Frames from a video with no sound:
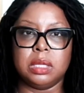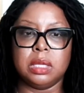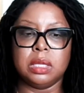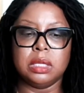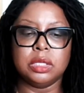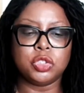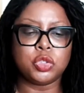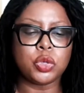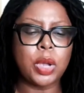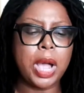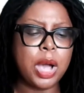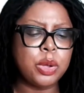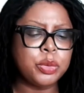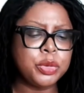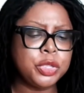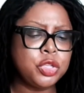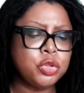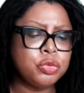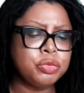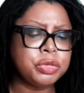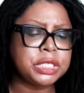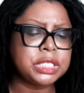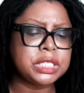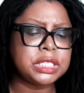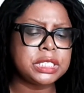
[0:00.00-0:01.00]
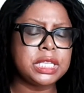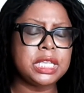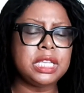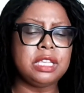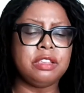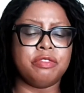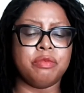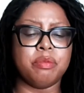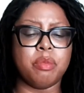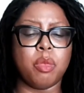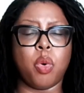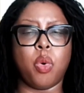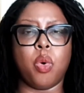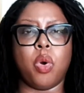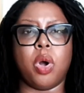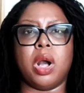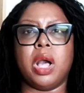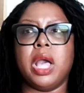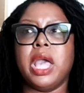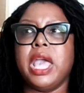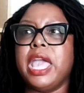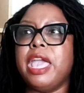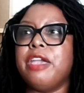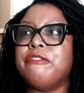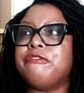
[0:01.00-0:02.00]
So how do you receive more
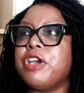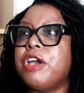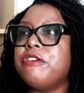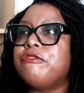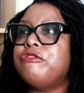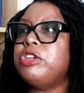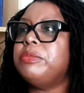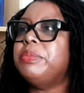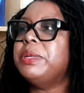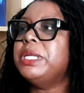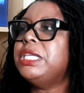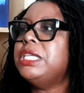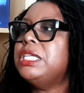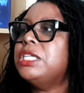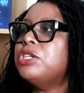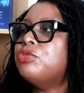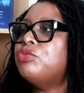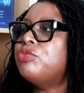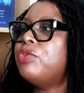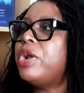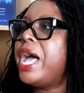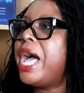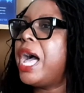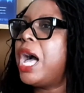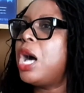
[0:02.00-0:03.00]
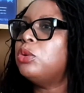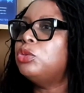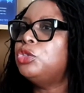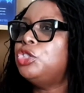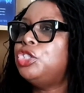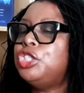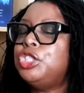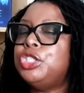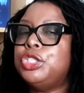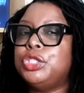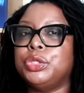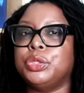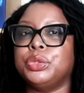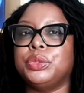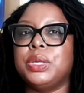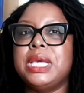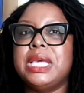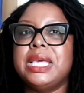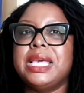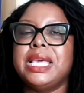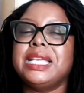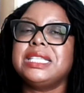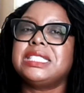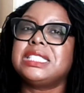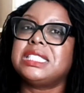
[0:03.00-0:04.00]
if everybody around you
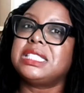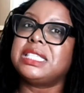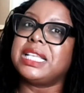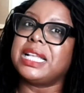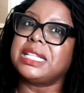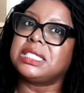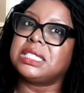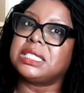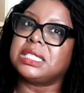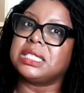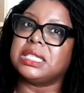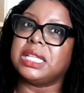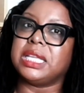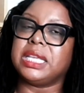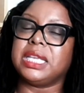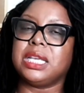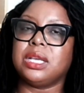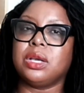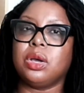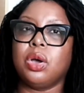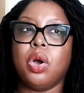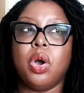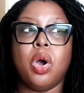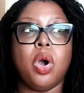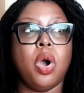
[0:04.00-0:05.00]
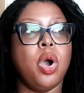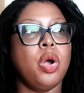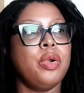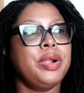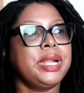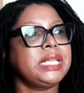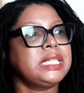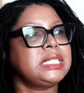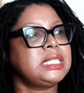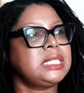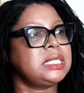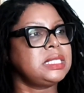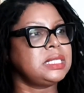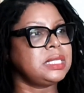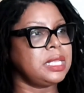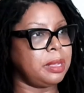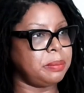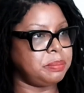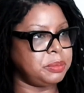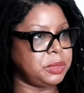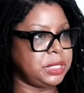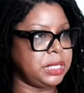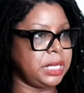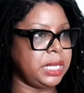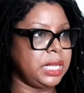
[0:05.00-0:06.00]
is settling or
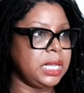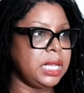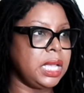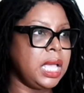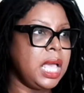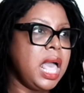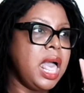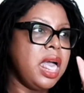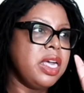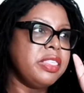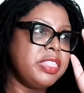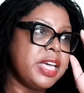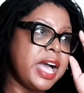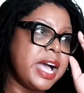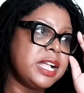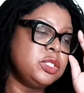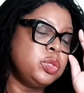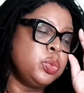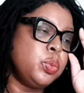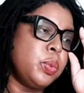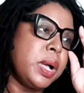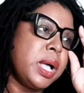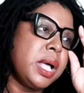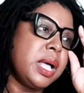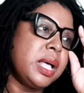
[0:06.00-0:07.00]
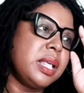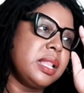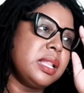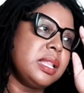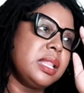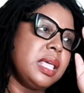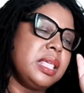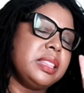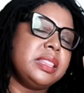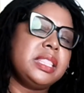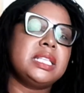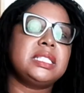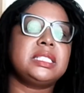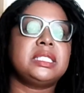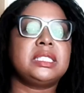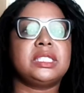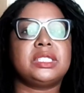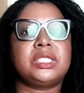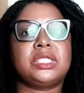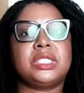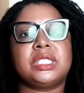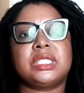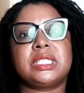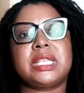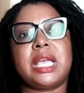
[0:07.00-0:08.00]
accepting that, well, this is
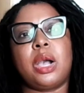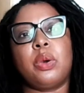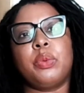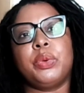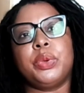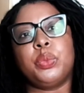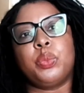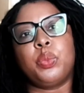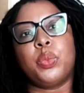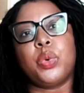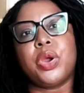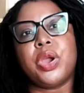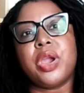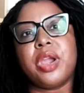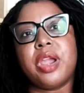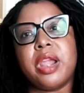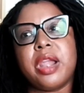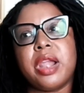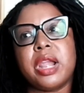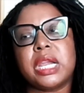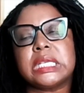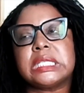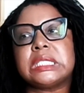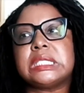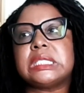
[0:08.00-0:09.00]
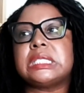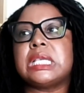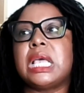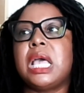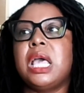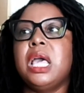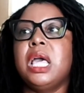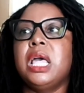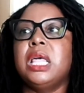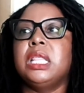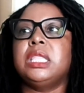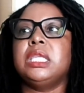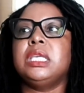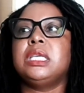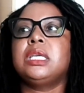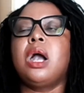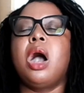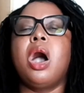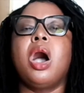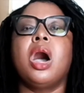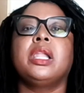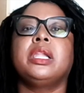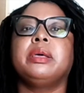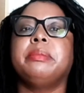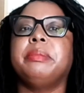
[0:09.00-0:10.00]
just how it works. The
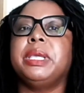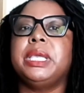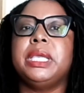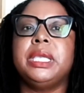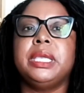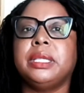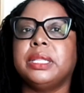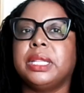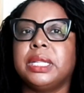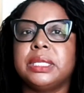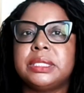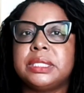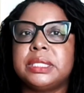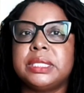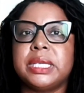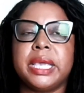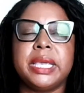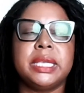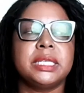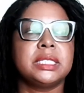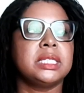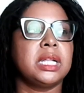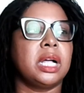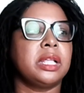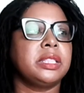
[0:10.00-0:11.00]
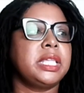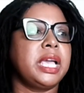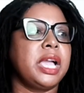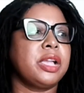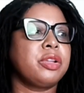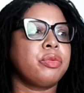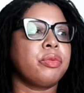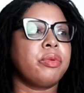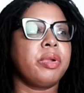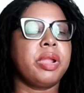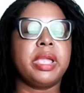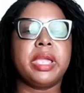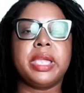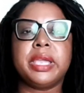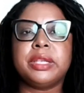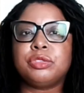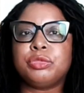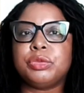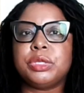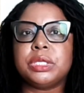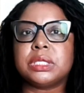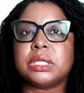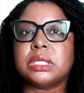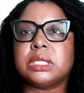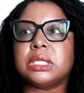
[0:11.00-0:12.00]
economy, let's say, is not that great.
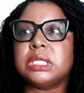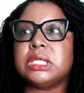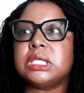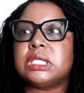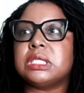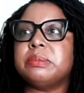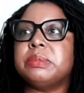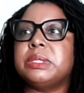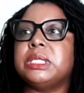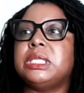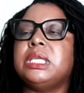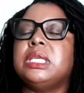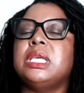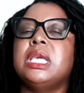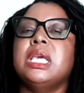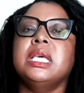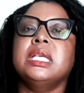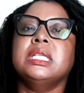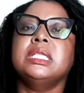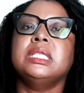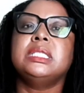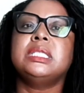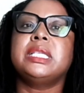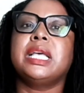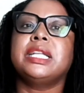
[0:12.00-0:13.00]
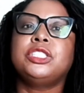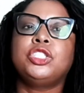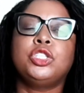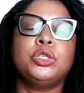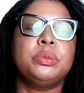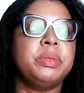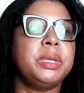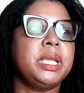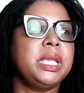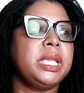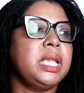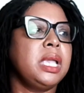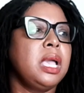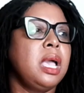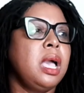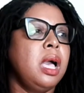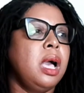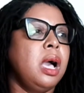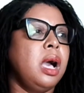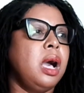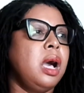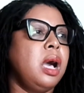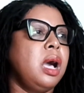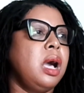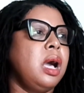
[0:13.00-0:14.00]
Recently, somebody said to me,
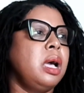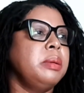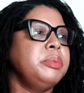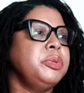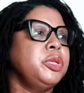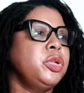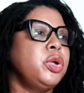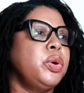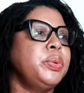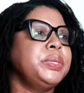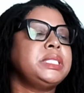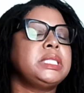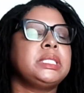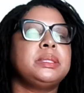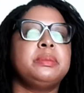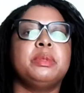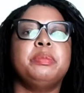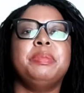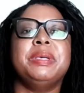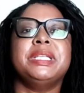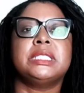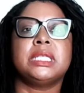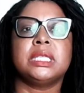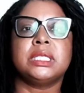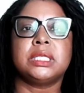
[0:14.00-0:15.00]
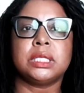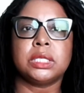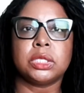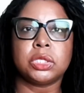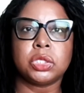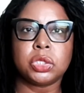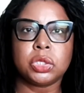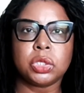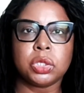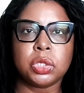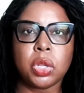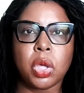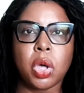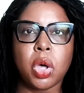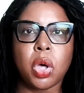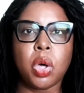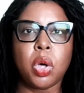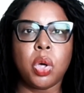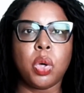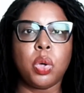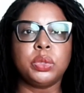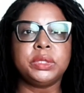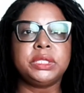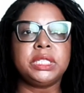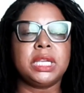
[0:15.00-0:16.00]
the business is
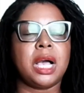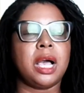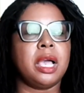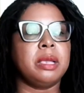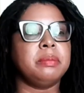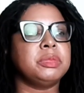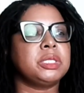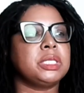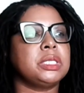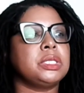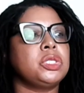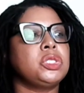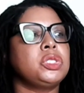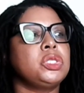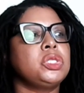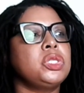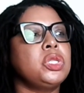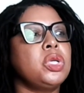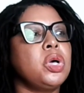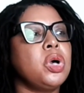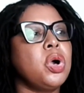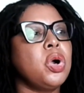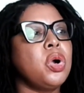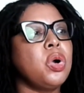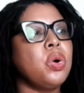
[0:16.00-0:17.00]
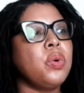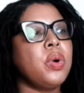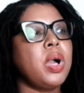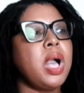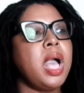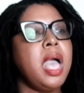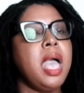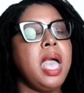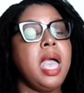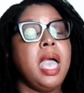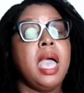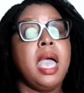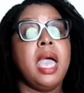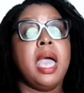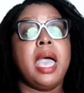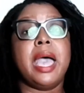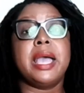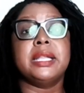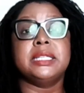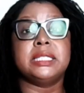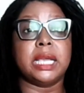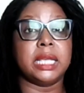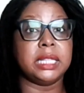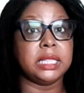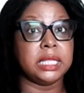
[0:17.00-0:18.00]
slow, times are slow, and
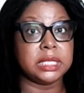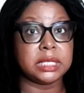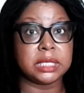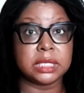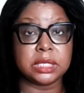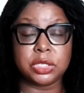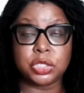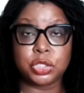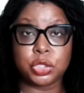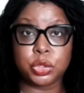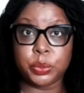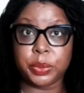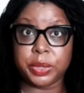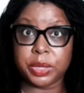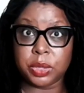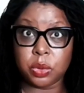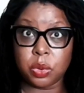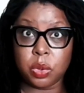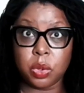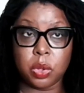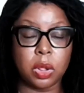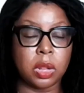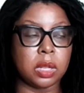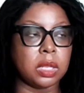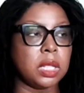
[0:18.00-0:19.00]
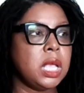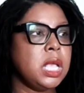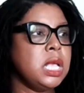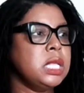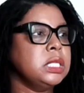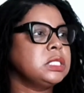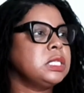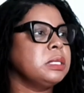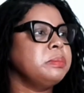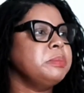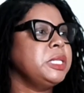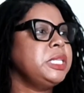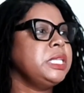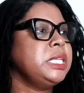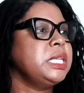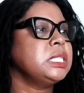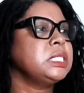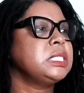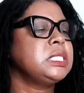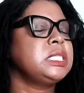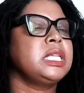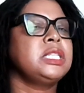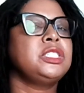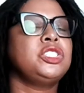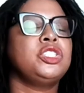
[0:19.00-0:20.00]
I listened to it all. Somebody else
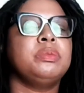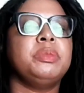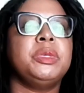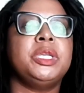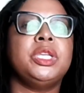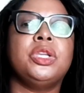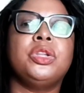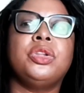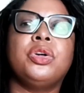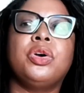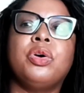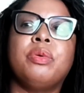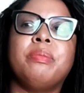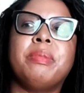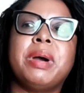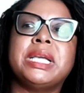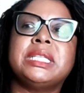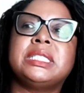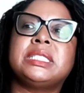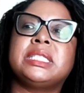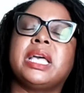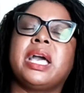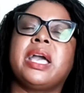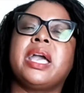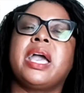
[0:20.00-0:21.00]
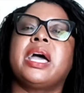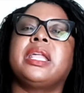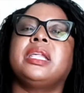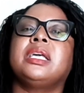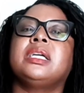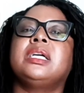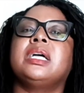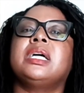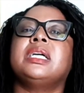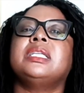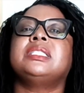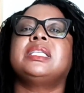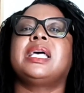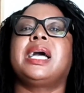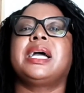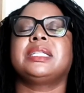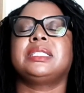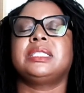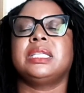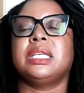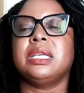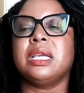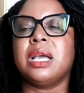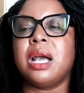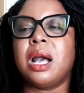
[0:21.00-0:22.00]
said to me, my sciatica is
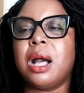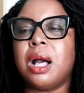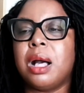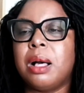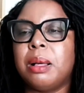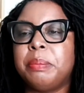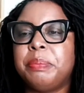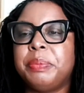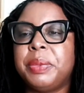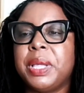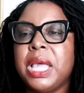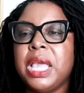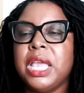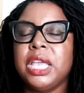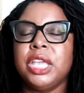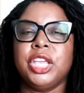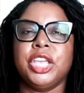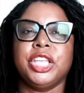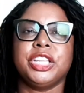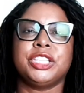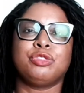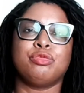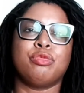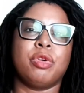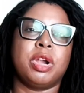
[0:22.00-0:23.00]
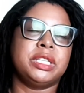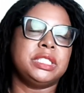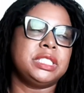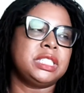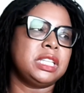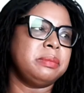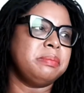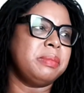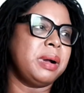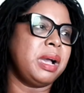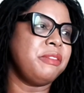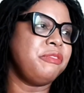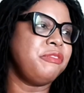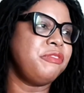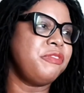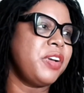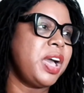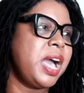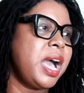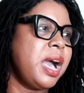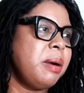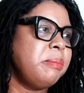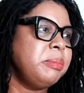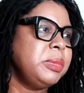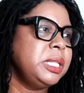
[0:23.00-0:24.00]
acting up. It runs in my
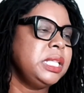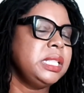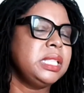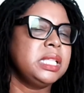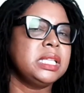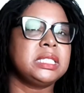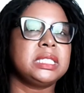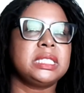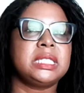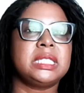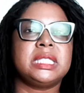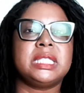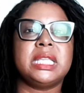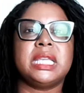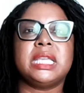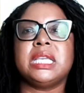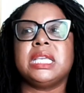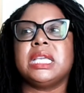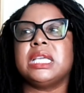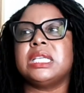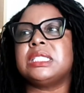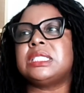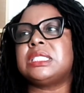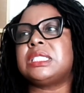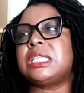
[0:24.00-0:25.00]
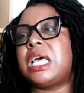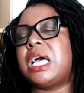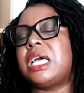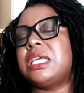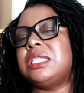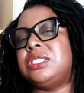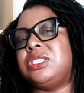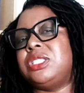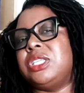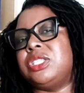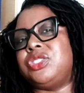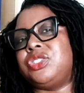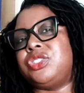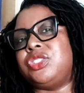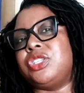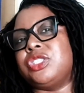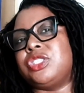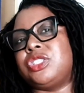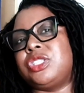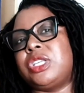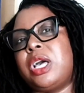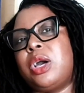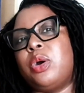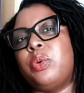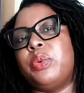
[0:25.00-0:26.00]
family, this thing. It's just
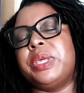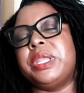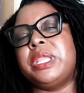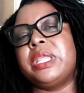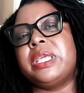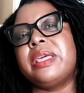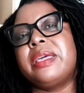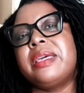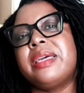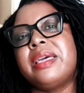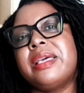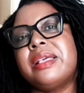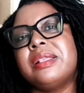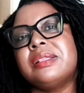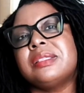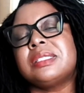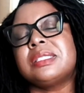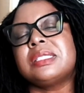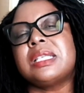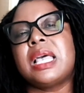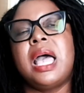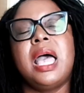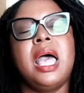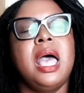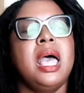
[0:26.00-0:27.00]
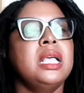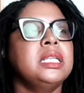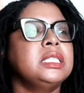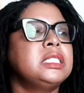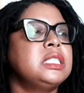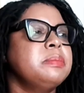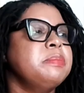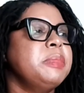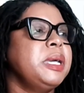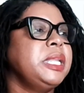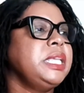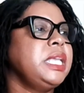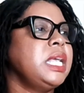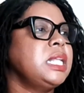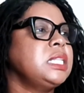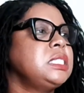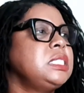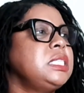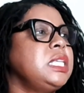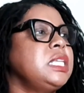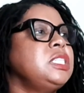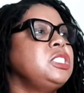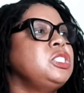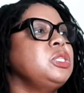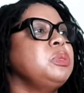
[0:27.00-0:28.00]
how it is. Somebody else
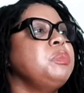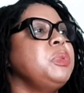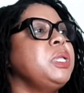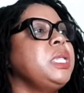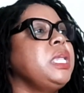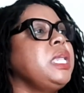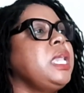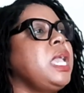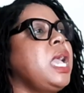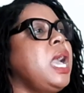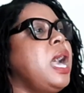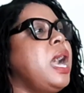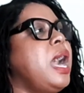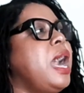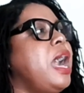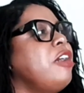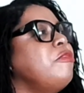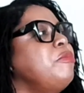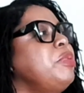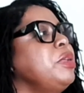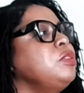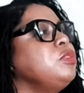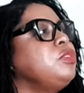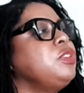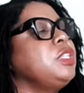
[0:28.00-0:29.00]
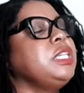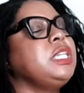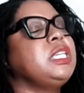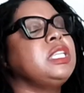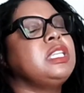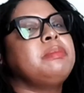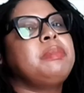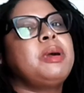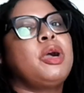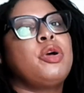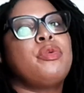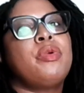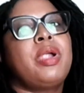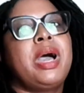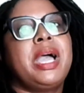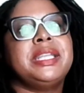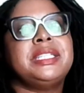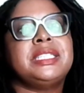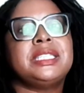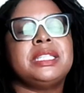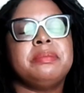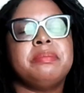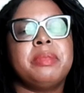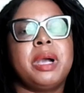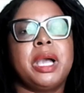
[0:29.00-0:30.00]
said to me, I've been thinking about
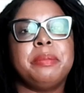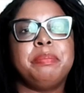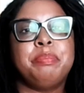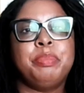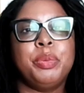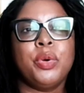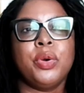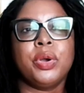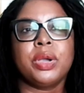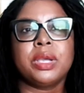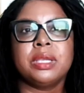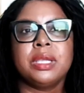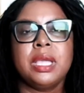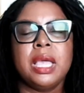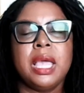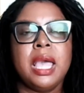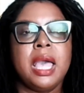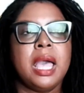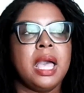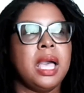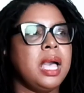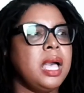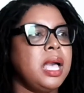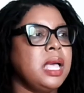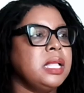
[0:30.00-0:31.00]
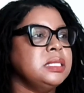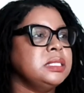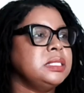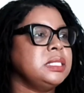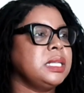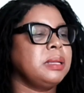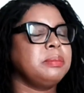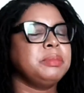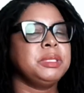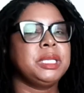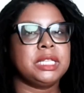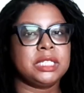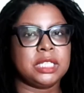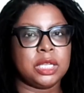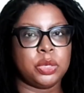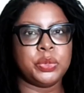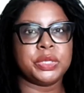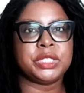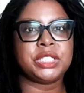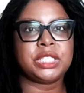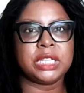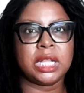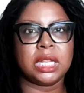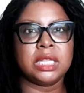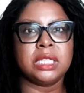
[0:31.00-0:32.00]
writing my book. And because I
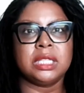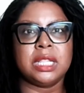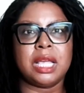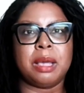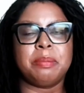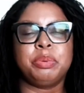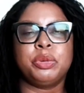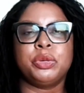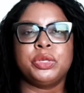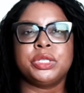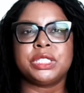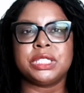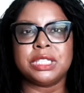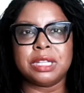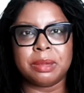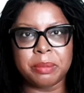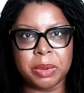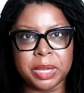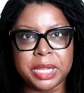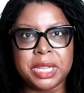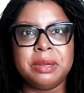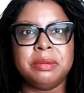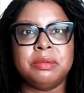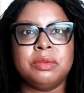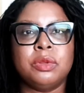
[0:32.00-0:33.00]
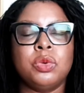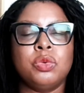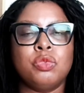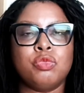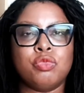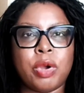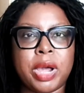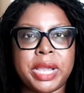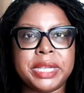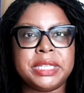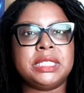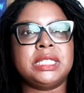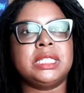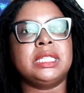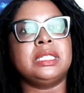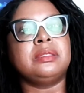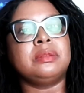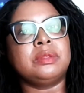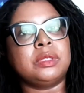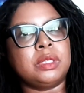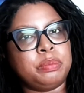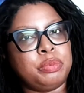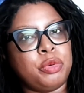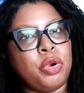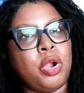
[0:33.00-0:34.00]
was telling that person I'm in writing
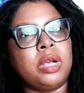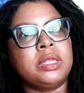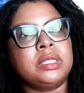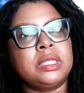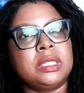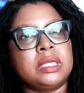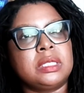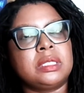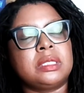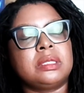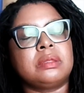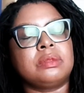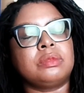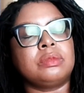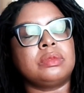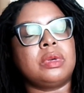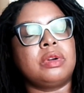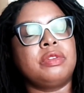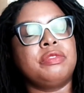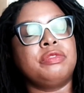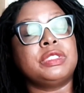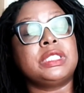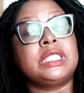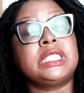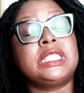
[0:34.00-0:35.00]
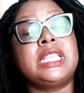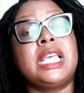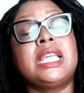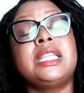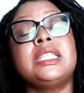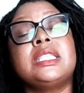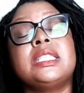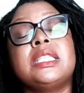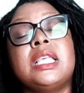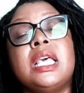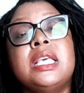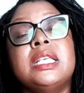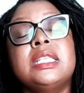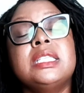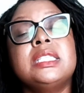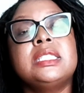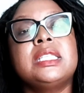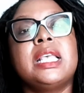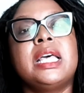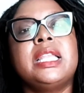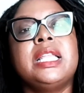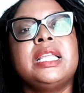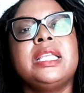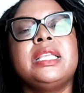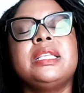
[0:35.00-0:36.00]
the process of
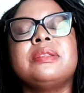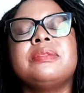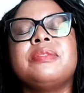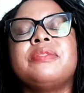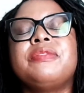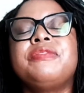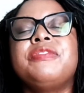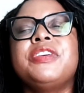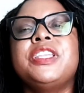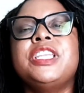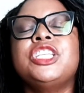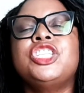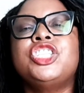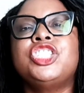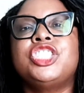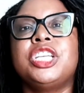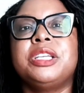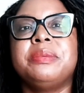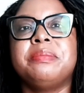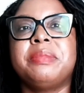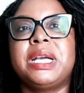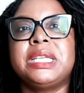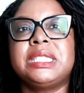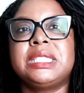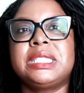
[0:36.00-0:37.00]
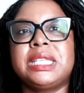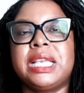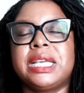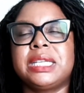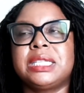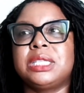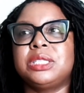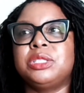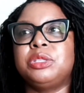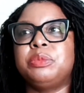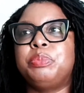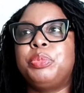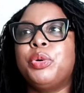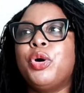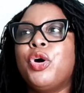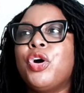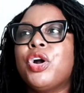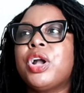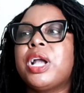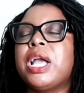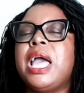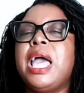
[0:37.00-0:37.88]
finishing my second book.